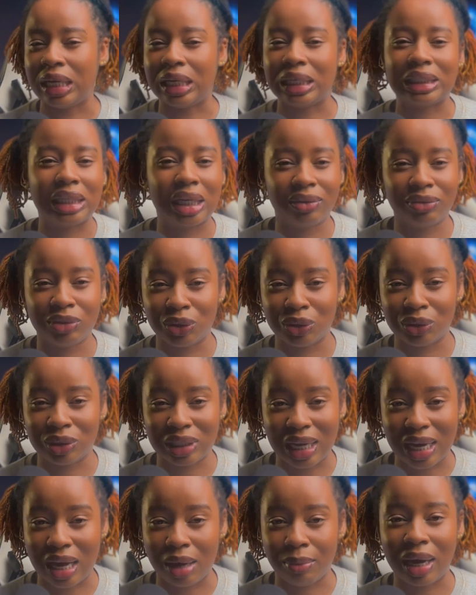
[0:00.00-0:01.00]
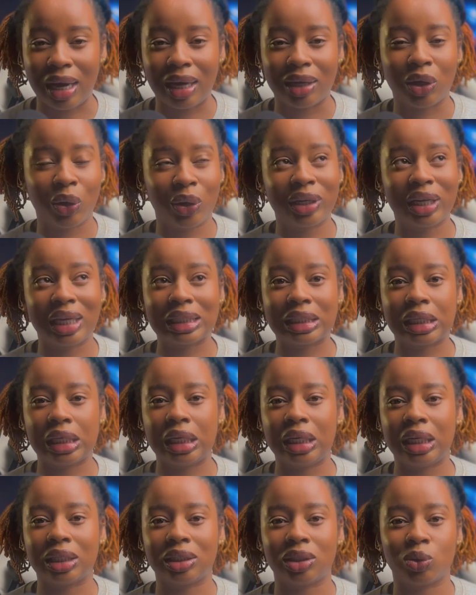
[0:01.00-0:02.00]
it saves you time, and honestly,
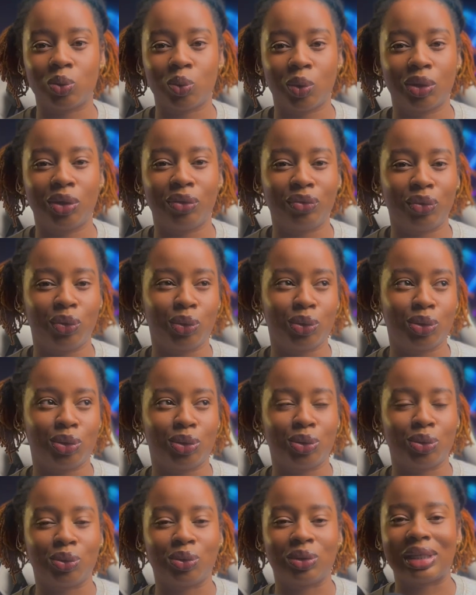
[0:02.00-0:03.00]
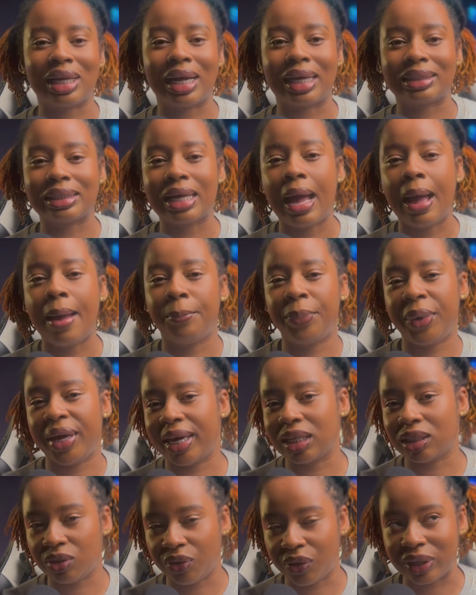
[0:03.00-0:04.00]
it is one of those tools that
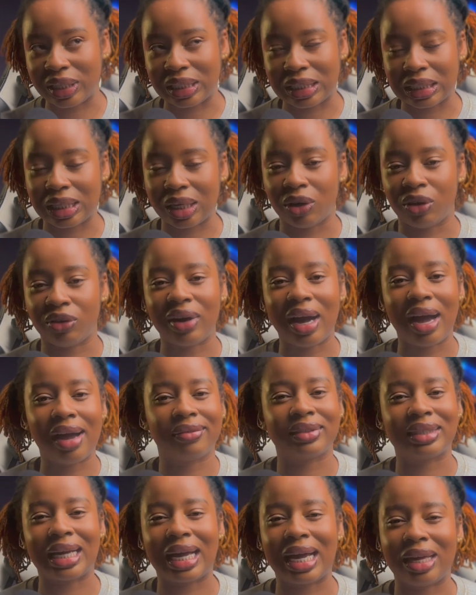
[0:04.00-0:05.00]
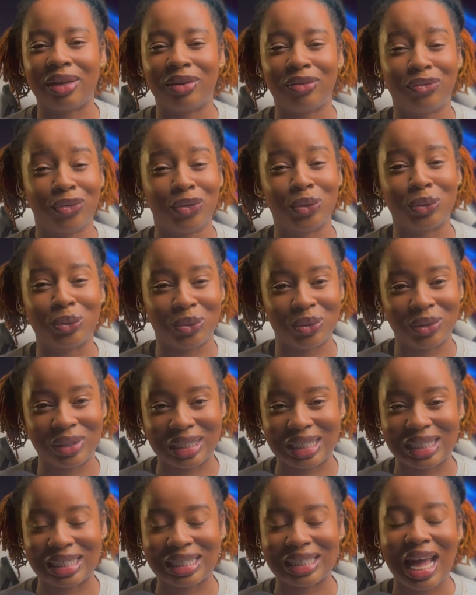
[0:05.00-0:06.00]
pays for itself after a few
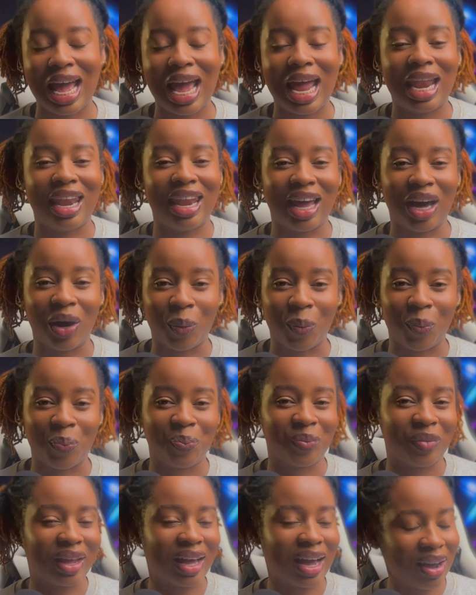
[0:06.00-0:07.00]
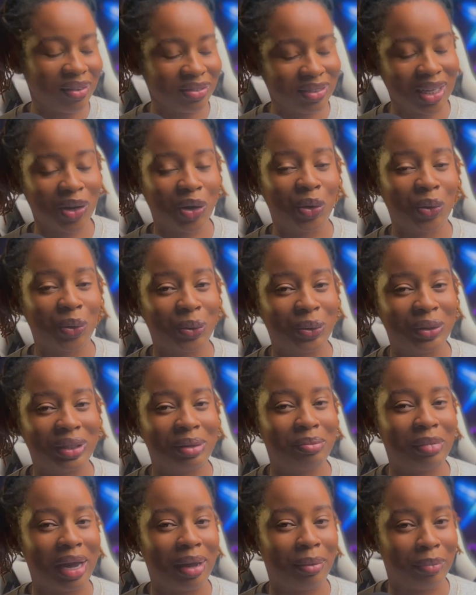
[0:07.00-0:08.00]
uses. Now, after concluding
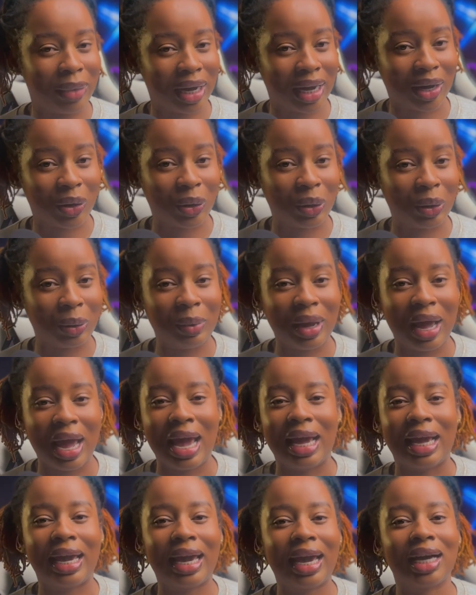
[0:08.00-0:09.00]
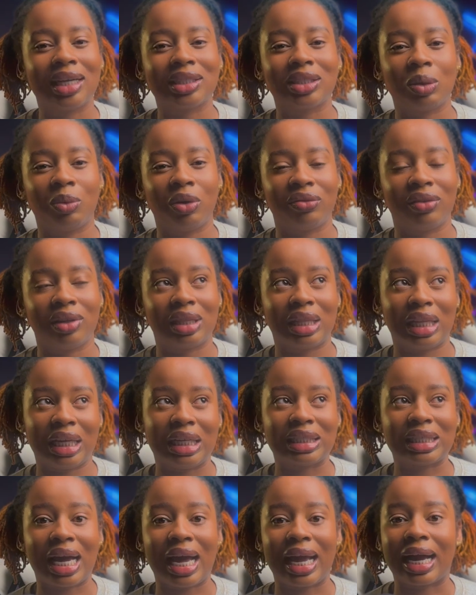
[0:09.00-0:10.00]
my backup, here are some of the
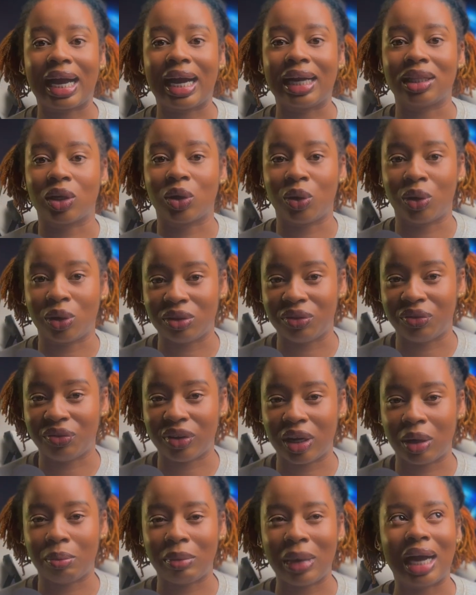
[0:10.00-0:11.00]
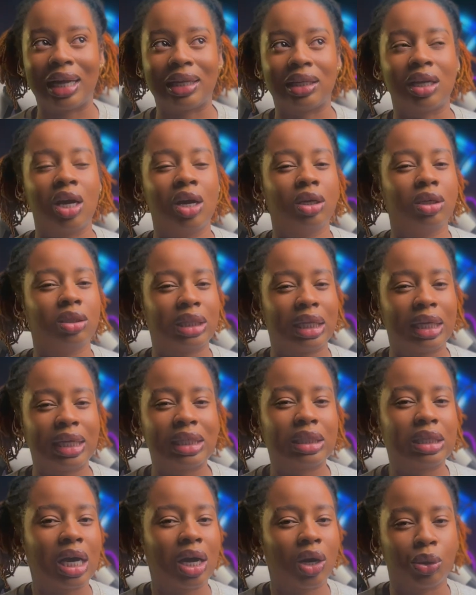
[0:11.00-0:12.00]
things I can confirm and
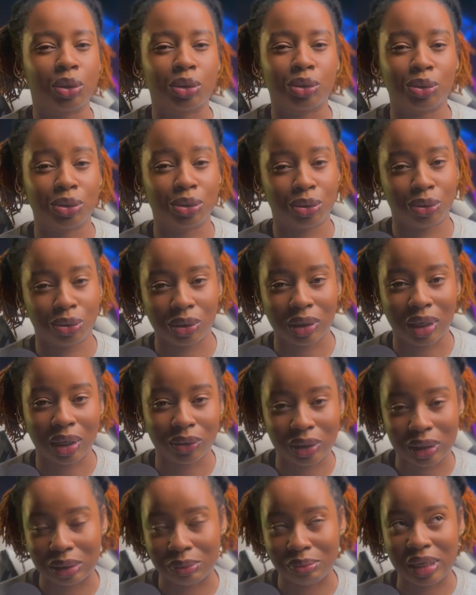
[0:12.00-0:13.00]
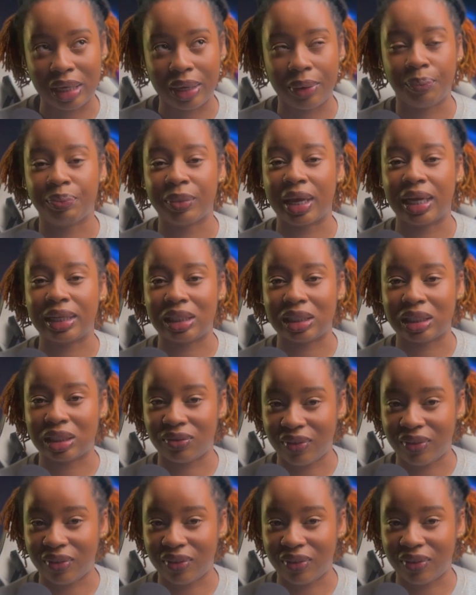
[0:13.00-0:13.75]
things that also stood out to me. It is